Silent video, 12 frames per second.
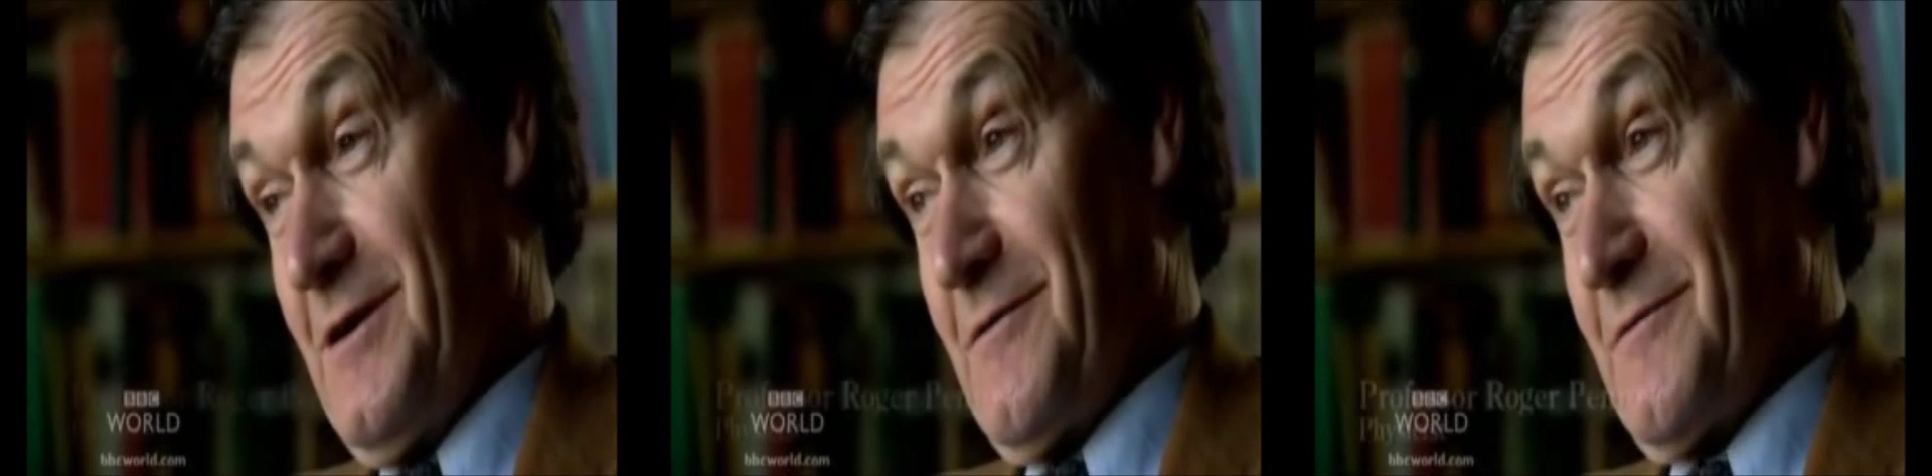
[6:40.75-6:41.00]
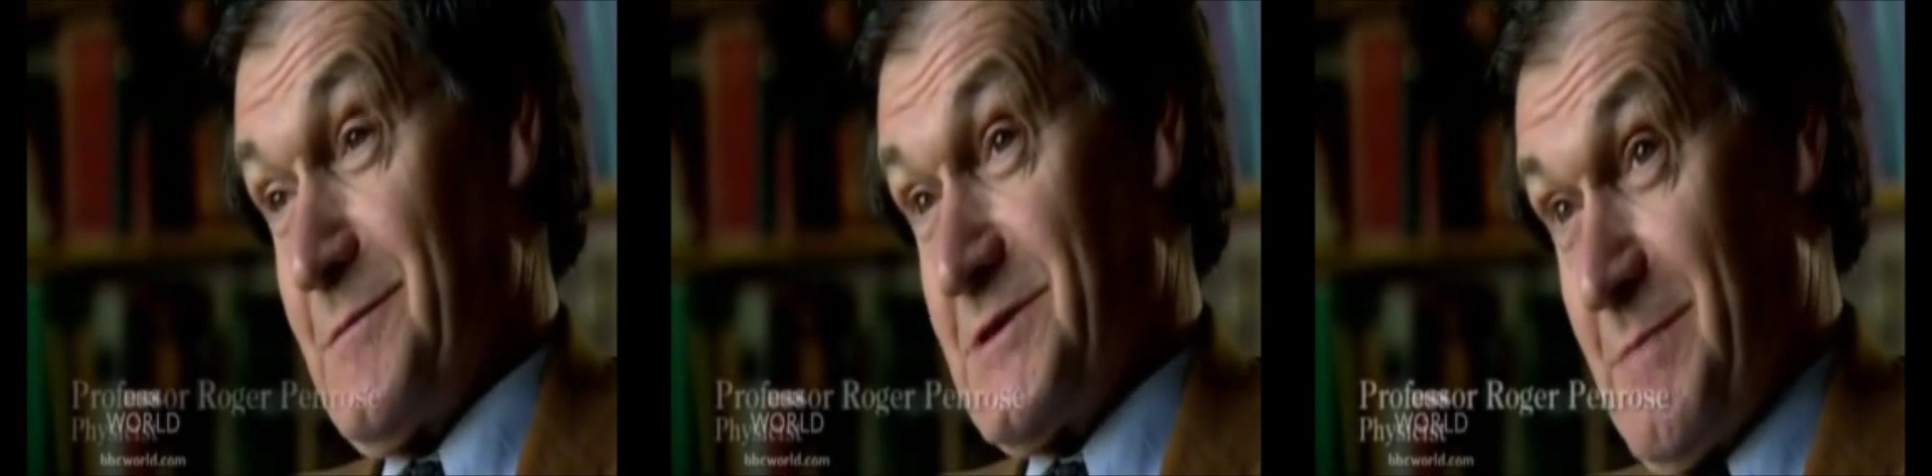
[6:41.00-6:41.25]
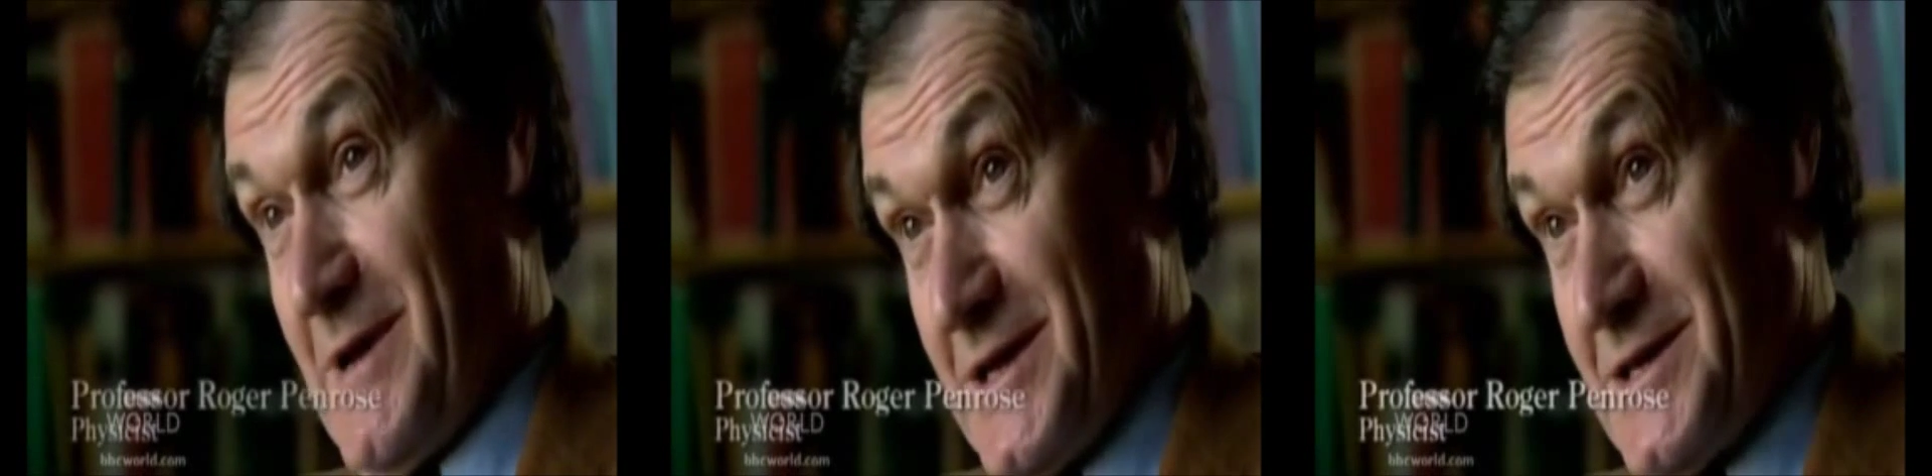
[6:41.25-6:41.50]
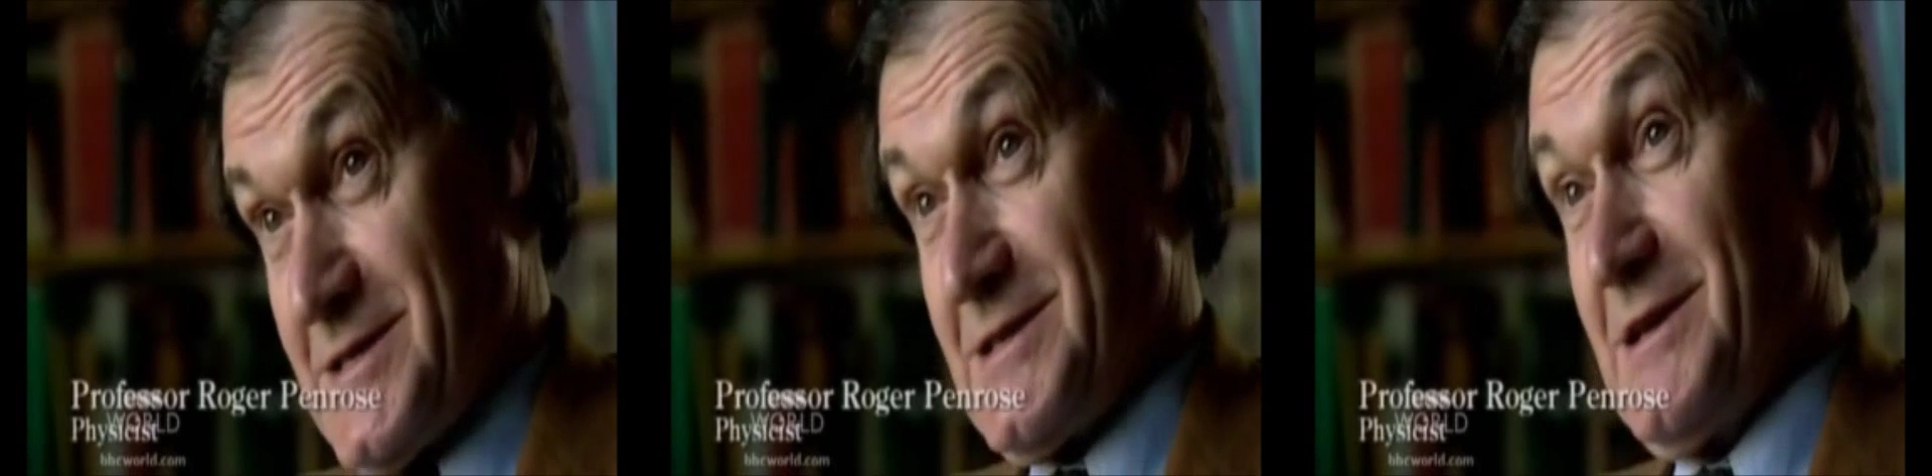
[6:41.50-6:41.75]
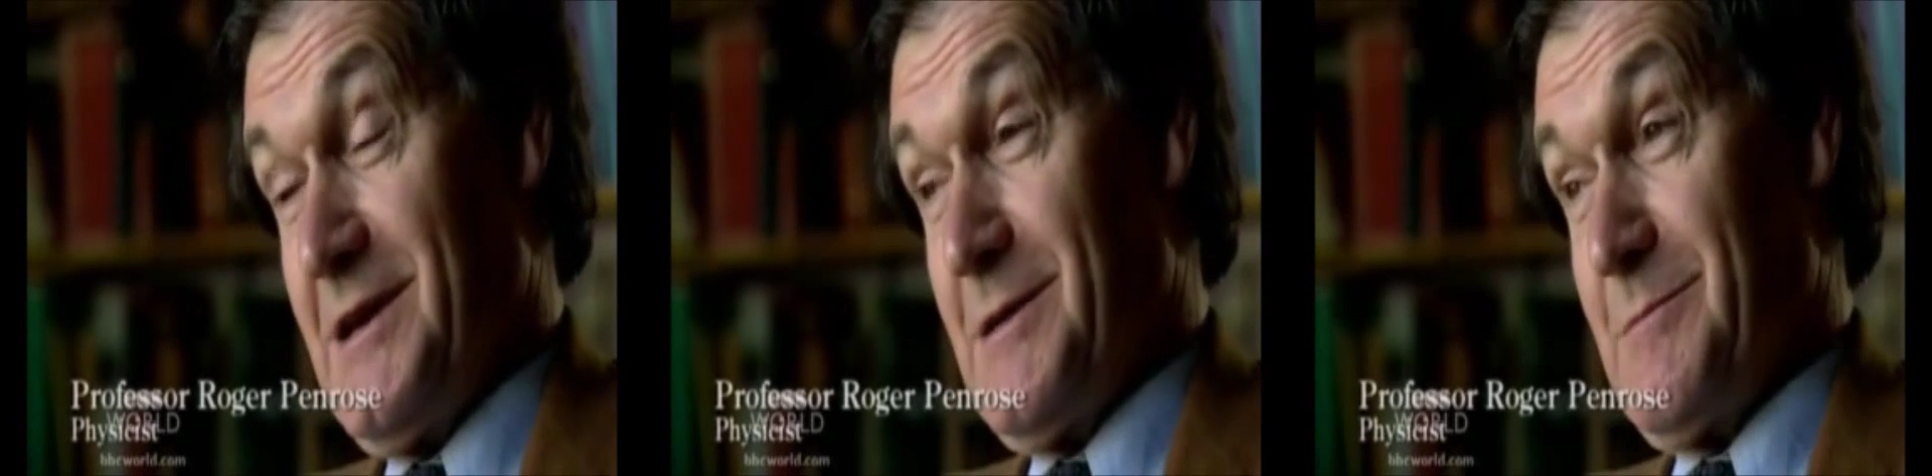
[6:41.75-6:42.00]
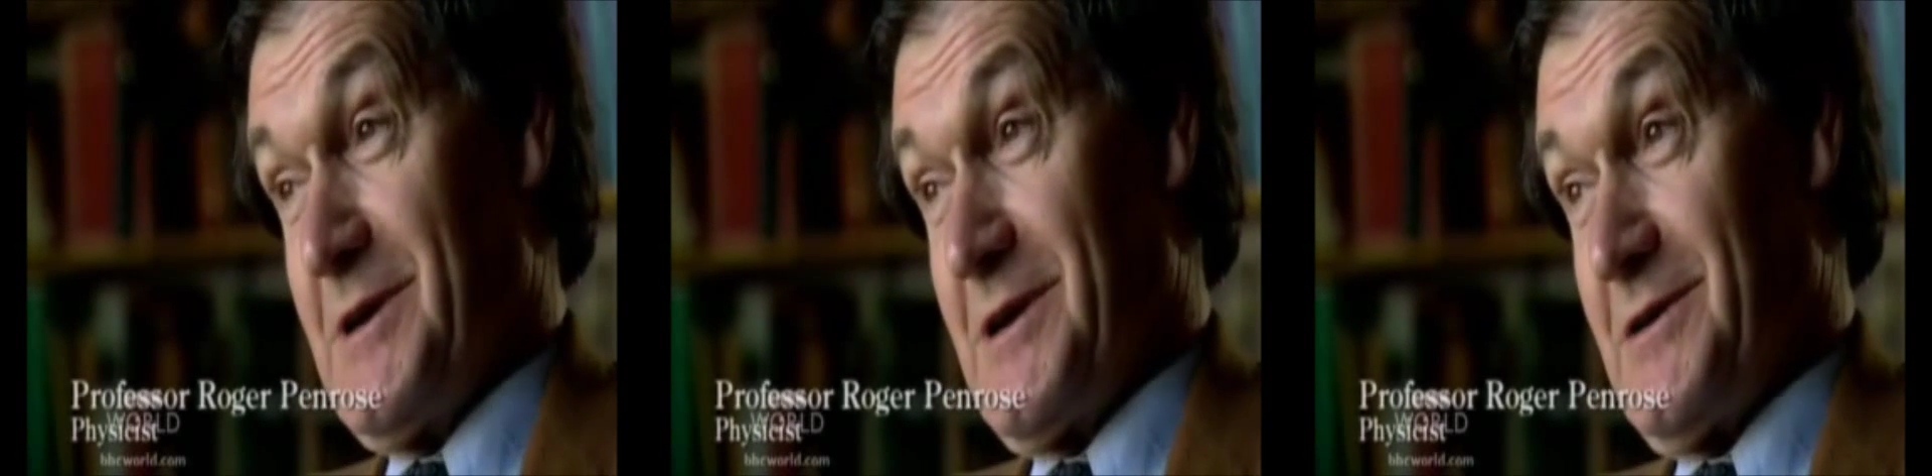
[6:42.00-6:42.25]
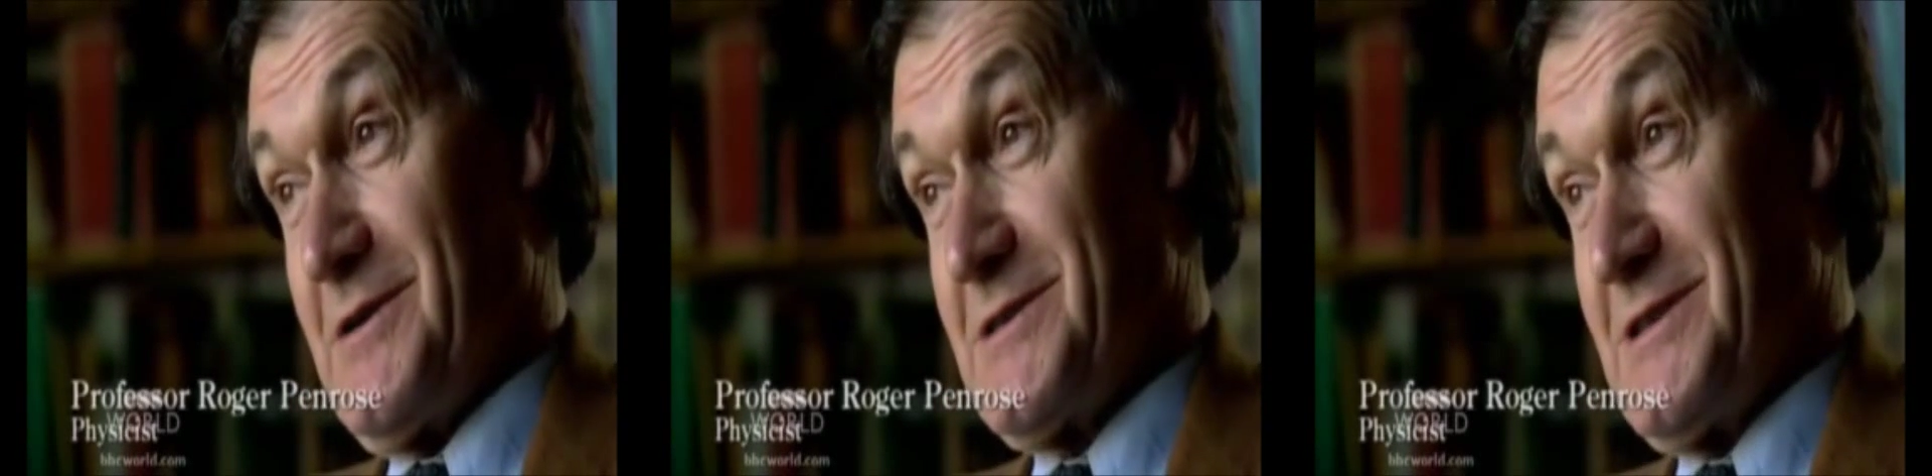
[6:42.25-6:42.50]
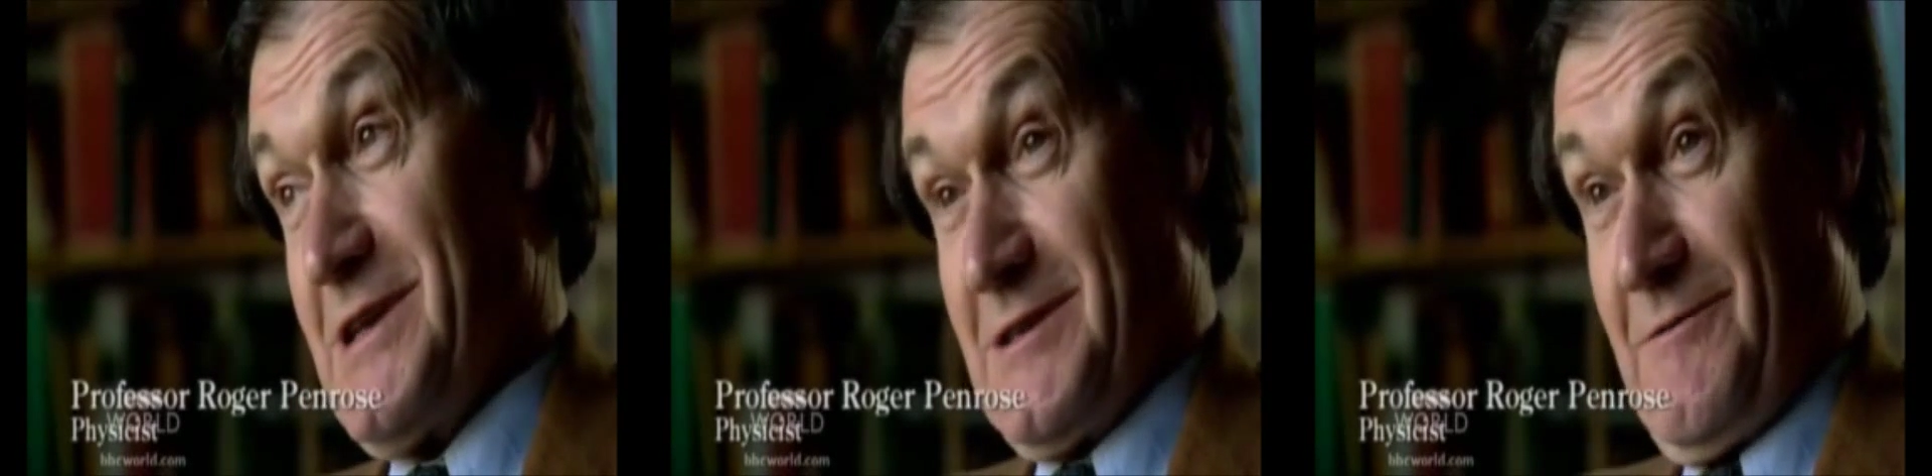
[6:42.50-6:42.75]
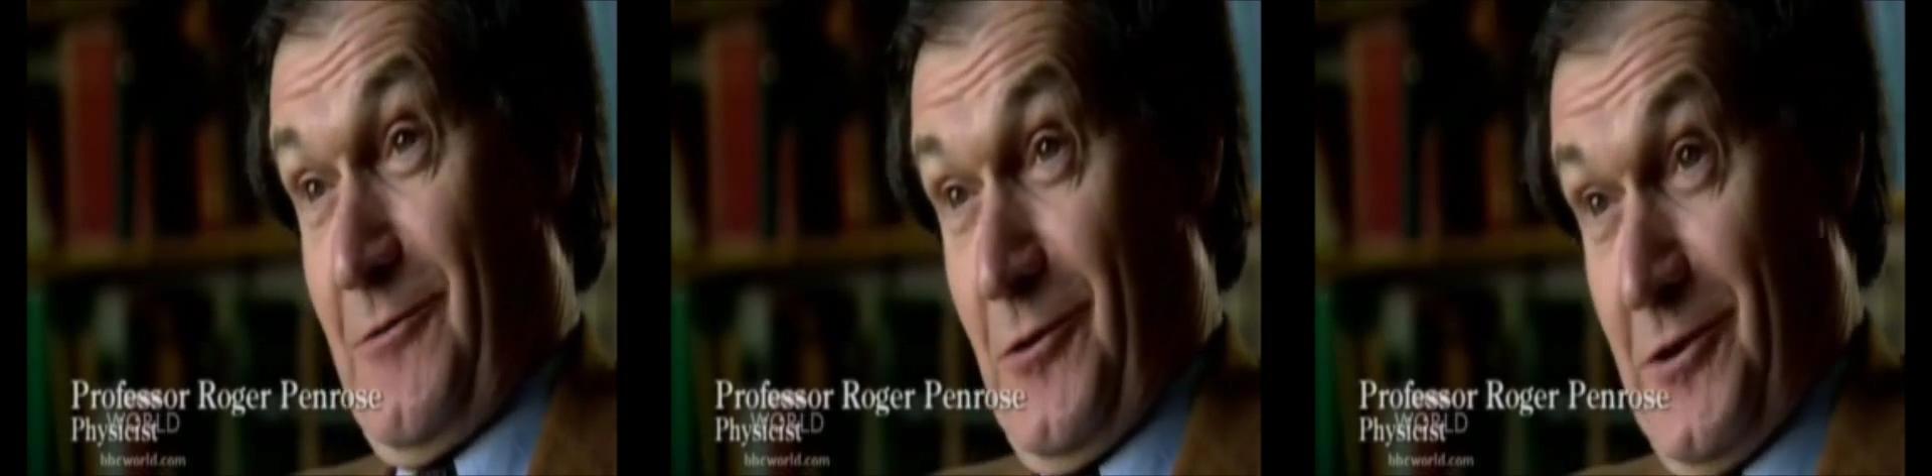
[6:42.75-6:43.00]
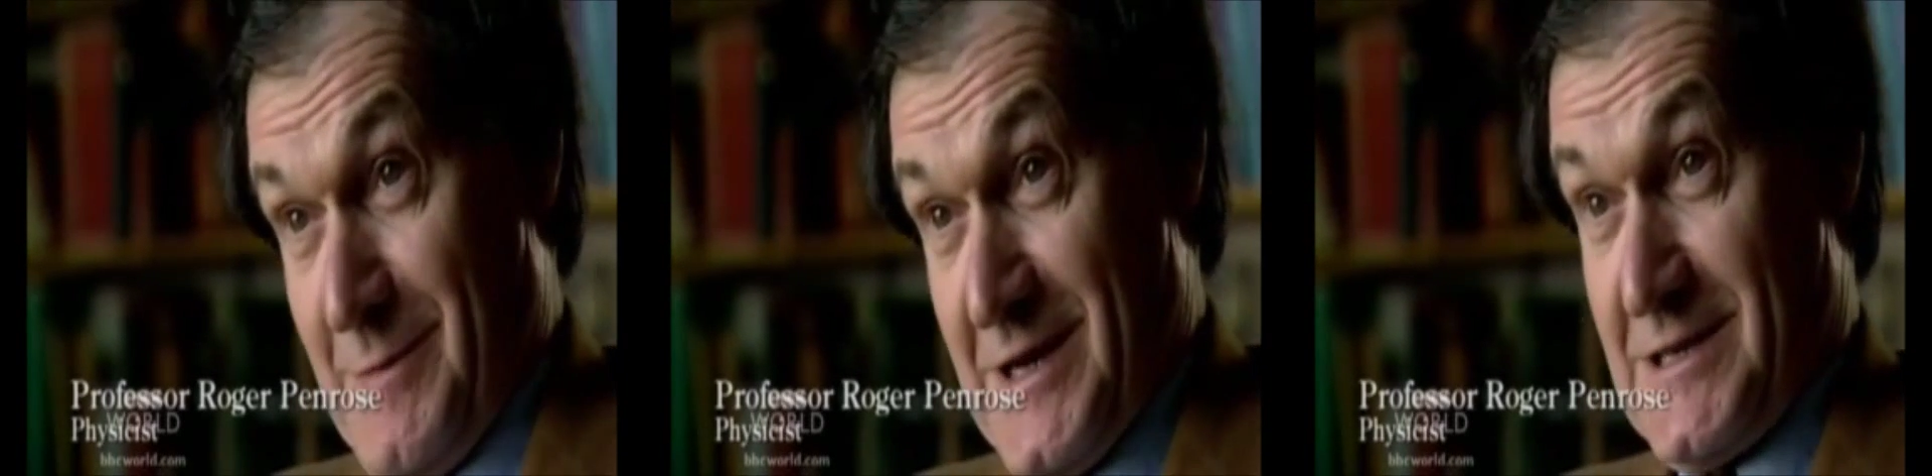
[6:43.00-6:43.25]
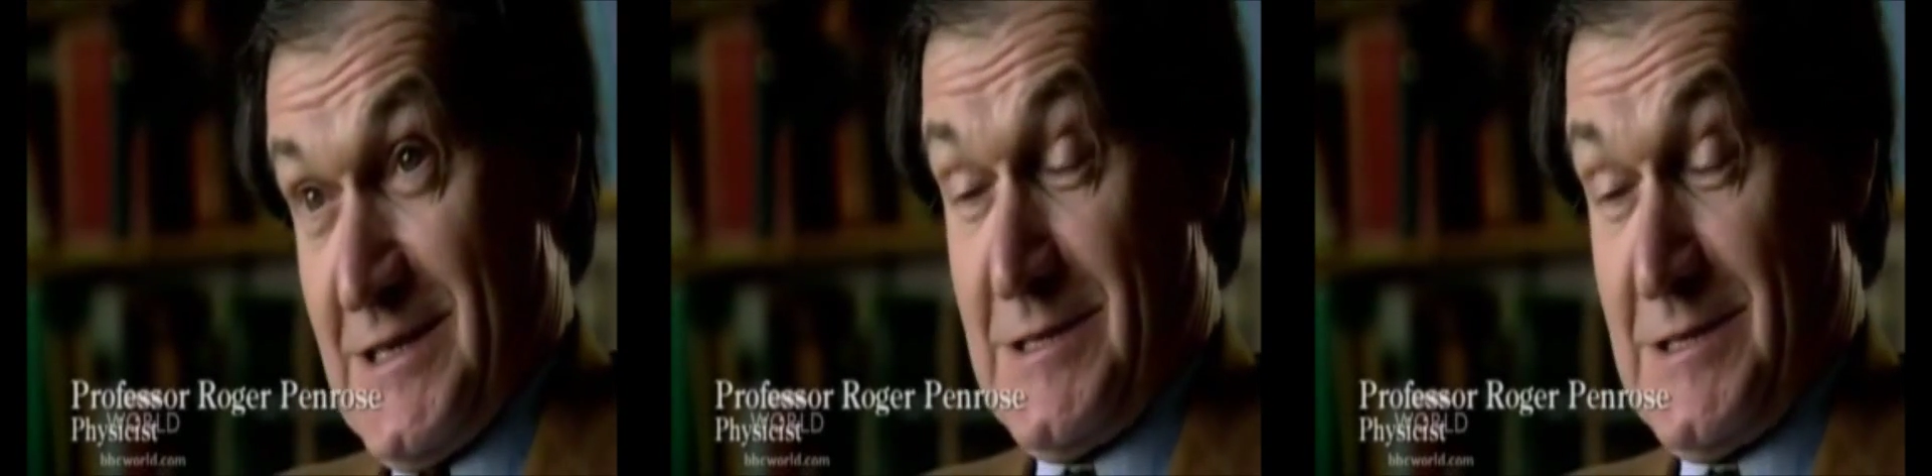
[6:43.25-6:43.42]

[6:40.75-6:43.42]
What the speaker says: from space because it's 4-dimensional